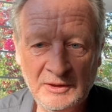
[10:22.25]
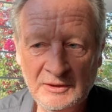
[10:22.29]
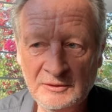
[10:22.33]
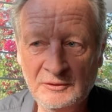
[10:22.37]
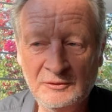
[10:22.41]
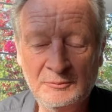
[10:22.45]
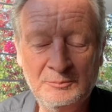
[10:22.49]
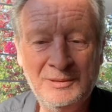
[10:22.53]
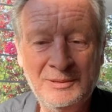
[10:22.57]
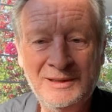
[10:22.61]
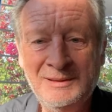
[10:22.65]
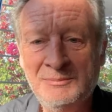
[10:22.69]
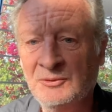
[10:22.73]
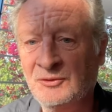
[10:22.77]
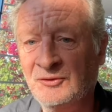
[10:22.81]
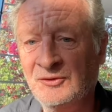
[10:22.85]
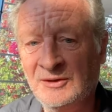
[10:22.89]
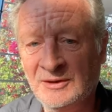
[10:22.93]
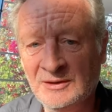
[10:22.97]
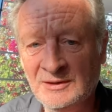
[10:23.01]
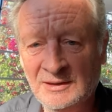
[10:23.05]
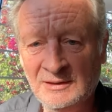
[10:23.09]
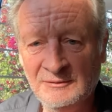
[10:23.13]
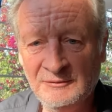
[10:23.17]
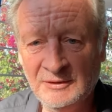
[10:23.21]
There's people still
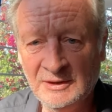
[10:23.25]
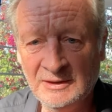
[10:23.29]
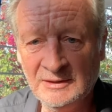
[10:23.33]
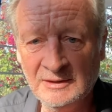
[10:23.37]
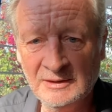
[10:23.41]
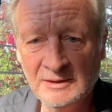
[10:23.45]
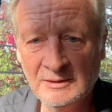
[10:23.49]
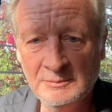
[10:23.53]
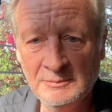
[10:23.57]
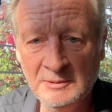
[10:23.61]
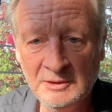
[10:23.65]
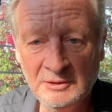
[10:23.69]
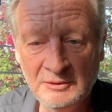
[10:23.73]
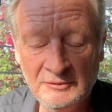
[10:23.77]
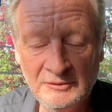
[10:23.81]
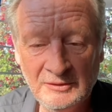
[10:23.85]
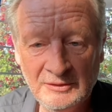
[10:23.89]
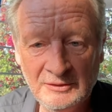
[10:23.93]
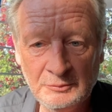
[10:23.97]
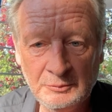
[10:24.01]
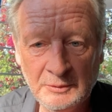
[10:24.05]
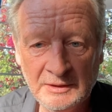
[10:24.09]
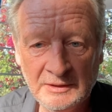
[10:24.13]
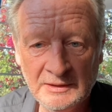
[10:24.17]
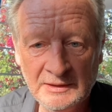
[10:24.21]
living in the communities
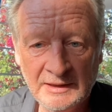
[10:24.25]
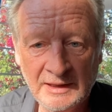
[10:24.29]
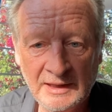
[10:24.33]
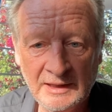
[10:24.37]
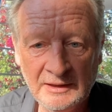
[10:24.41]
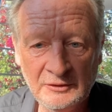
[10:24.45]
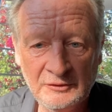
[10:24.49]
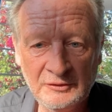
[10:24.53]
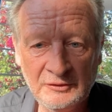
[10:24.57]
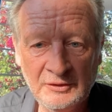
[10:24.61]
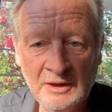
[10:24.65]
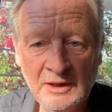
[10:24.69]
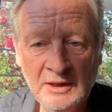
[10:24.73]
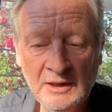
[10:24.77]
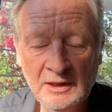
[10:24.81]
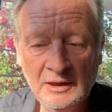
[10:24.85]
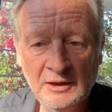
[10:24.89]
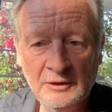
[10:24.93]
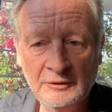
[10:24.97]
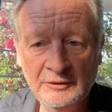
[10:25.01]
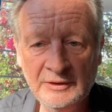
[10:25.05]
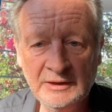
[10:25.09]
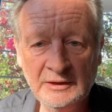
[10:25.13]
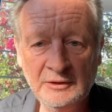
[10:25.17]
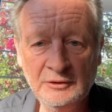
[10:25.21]
where the gangs are
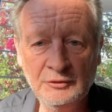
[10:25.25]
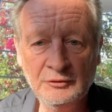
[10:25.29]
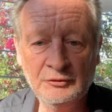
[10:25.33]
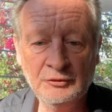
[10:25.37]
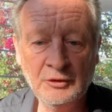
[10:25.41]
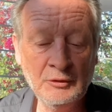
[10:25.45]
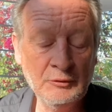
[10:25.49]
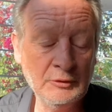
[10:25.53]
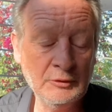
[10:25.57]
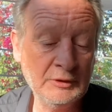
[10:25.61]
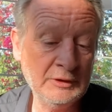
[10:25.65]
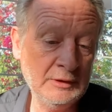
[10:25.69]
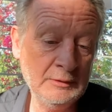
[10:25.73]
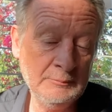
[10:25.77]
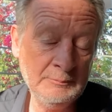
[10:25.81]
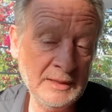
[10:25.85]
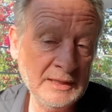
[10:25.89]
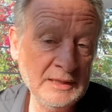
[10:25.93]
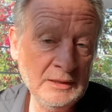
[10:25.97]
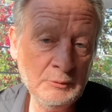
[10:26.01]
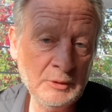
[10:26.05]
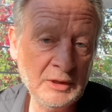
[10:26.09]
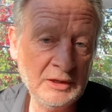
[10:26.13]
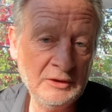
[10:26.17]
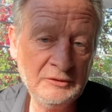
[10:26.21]
in control, and in many
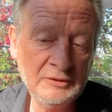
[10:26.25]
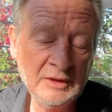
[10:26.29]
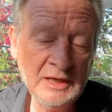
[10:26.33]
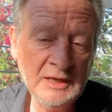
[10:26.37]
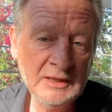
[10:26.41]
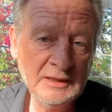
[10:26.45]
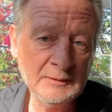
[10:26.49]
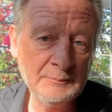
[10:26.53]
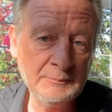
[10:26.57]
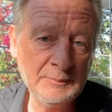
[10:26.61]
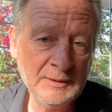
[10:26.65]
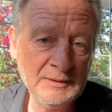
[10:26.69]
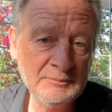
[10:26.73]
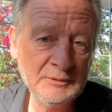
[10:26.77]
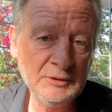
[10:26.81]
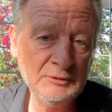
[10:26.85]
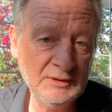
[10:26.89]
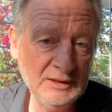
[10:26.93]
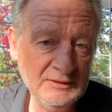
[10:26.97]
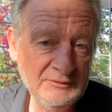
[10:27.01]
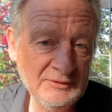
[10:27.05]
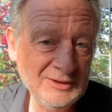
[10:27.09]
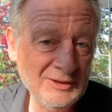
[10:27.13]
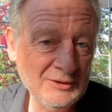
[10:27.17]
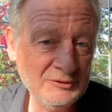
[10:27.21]
ways, the people who
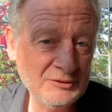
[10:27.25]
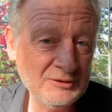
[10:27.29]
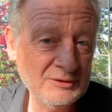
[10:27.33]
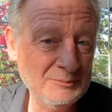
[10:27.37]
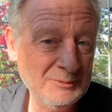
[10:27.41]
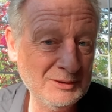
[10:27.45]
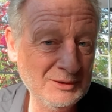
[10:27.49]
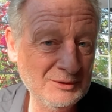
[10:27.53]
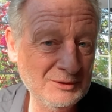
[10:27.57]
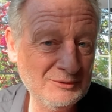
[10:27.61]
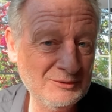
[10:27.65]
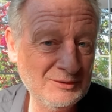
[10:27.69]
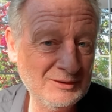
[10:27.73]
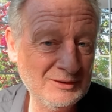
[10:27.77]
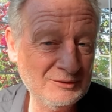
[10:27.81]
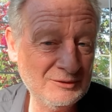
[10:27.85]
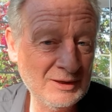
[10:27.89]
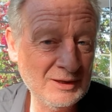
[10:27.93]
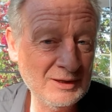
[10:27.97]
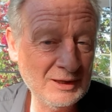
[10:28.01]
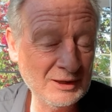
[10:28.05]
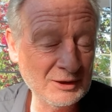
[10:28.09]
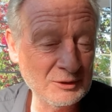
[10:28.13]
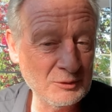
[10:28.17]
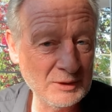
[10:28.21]
live in those communities
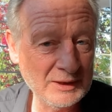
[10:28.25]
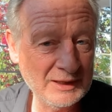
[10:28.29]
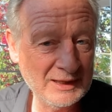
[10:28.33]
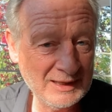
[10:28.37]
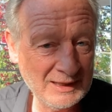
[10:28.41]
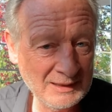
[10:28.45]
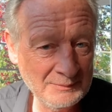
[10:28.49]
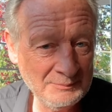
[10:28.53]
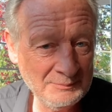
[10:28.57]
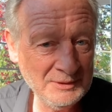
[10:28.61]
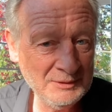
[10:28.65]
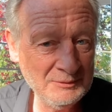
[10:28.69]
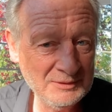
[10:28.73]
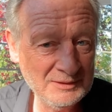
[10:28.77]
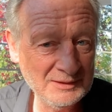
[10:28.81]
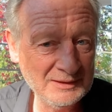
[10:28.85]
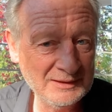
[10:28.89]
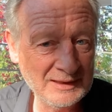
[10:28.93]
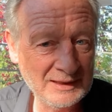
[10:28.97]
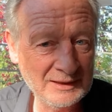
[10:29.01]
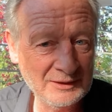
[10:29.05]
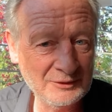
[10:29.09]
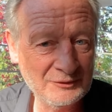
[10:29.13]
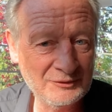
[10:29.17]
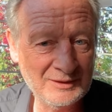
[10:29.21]
are quite happy with the
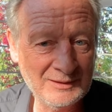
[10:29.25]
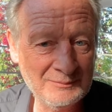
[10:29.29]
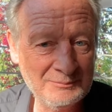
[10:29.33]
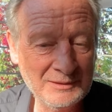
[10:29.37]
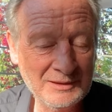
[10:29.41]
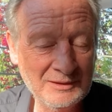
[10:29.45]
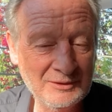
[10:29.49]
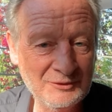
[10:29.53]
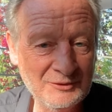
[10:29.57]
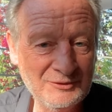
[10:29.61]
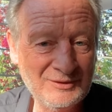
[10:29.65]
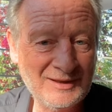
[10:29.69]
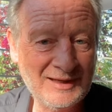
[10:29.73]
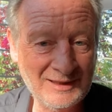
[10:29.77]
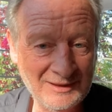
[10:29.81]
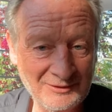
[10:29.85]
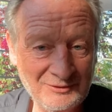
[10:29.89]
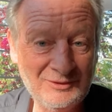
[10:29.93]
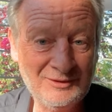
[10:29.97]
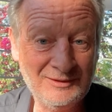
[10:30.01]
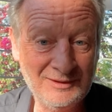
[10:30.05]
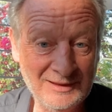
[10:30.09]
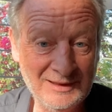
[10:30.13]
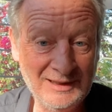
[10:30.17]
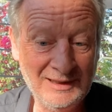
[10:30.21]
gangs there because
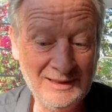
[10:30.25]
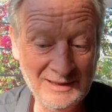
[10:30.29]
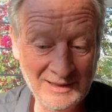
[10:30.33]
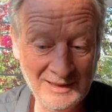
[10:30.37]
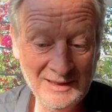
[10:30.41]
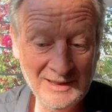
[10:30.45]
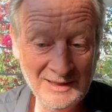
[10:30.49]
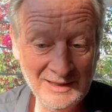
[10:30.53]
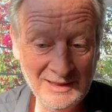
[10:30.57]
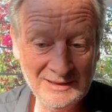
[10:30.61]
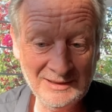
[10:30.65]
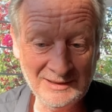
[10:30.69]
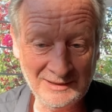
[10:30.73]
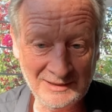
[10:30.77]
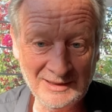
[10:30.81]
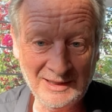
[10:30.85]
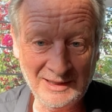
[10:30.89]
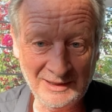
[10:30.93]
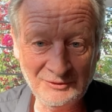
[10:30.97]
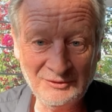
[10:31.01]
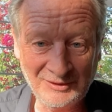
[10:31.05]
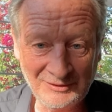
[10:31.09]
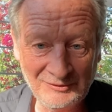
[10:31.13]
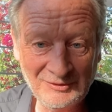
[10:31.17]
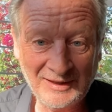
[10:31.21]
actually, it
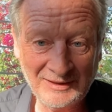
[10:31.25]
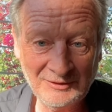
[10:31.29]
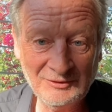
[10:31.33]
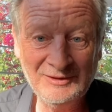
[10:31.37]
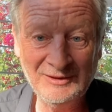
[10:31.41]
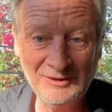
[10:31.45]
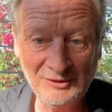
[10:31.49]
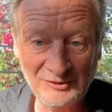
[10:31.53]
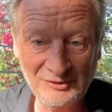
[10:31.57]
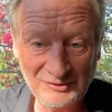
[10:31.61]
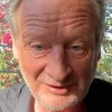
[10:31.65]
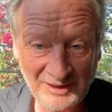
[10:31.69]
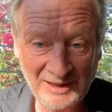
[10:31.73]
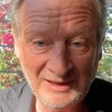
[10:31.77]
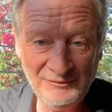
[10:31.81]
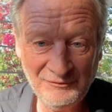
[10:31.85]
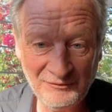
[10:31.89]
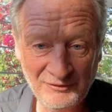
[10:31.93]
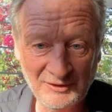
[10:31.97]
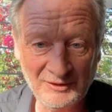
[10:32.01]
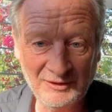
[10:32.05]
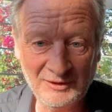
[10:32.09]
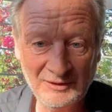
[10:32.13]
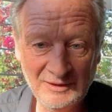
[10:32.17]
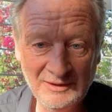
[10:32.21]
is actually safer
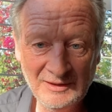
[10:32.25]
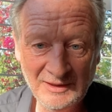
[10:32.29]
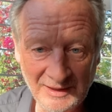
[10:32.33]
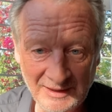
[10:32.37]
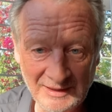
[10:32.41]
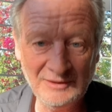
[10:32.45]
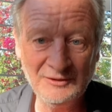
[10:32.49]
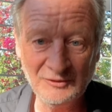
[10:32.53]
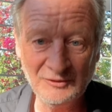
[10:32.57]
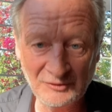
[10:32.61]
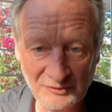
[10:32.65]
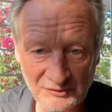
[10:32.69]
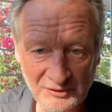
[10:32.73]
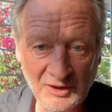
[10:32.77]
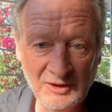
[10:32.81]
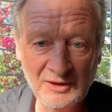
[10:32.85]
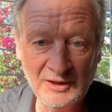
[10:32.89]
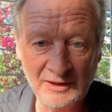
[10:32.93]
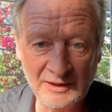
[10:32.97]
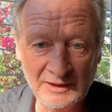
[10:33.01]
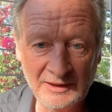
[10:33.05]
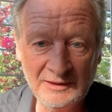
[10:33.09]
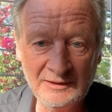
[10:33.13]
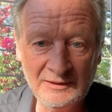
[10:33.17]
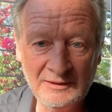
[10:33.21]

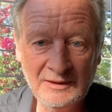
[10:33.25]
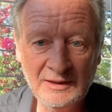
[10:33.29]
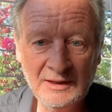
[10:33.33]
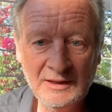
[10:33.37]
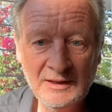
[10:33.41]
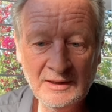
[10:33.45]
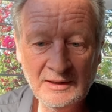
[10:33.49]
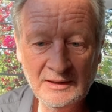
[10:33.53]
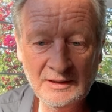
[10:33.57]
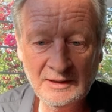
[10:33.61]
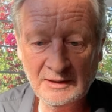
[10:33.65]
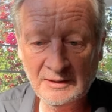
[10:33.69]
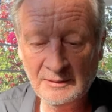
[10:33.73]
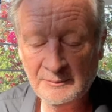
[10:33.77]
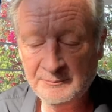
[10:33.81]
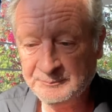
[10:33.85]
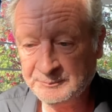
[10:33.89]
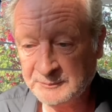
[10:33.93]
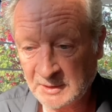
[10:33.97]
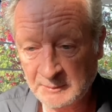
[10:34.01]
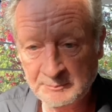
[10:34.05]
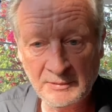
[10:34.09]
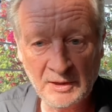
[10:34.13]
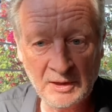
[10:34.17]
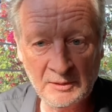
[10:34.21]
inside um,
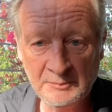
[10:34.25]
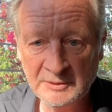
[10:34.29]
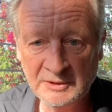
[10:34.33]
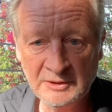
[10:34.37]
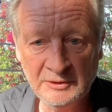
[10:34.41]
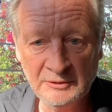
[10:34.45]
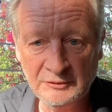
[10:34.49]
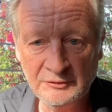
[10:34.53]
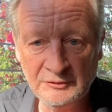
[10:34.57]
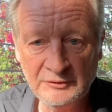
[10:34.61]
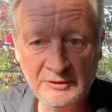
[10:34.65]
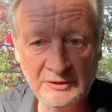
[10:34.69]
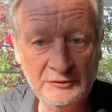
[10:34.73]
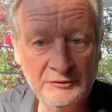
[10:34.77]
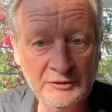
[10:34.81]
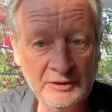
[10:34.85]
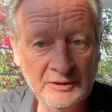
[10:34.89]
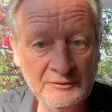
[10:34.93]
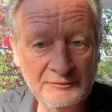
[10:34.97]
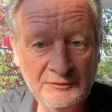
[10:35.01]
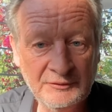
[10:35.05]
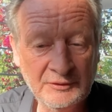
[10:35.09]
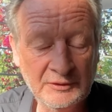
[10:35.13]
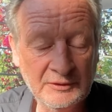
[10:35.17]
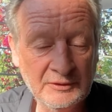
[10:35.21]
barbecues district,
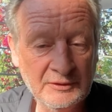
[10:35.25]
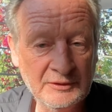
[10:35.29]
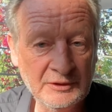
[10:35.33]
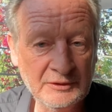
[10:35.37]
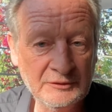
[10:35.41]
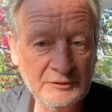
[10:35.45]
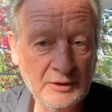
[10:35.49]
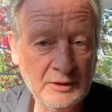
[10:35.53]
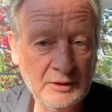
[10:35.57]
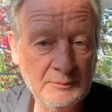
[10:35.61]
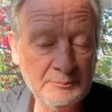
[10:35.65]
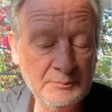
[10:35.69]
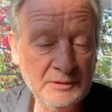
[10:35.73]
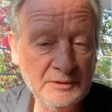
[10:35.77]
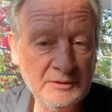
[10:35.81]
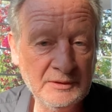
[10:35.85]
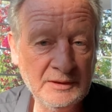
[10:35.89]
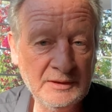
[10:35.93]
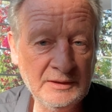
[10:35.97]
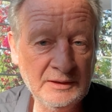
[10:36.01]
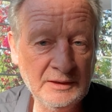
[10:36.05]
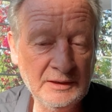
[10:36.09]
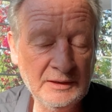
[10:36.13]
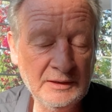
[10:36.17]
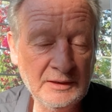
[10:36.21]
for example, than in,
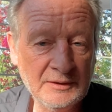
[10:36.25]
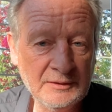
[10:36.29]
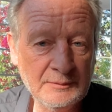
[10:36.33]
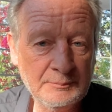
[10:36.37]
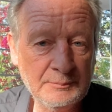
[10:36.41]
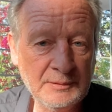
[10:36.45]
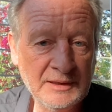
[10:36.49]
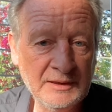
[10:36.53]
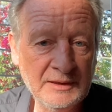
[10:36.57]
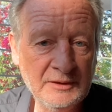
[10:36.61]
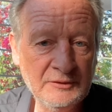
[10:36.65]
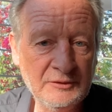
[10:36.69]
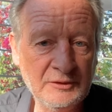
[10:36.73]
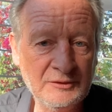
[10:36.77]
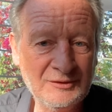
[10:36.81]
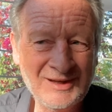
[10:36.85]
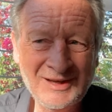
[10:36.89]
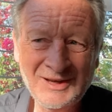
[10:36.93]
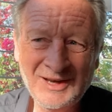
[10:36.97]
in other places.